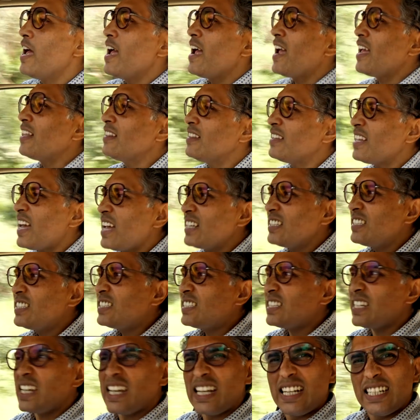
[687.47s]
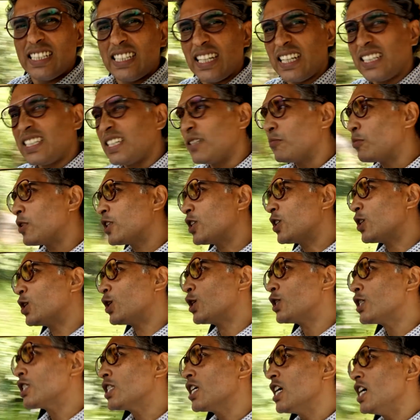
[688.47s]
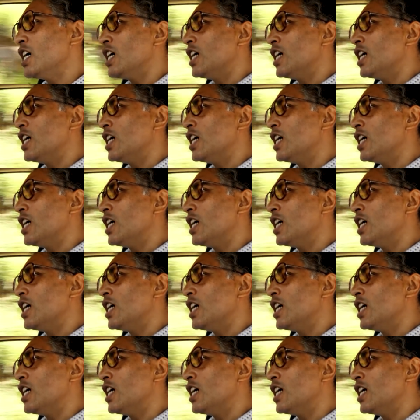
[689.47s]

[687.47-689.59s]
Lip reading: And that's irritating because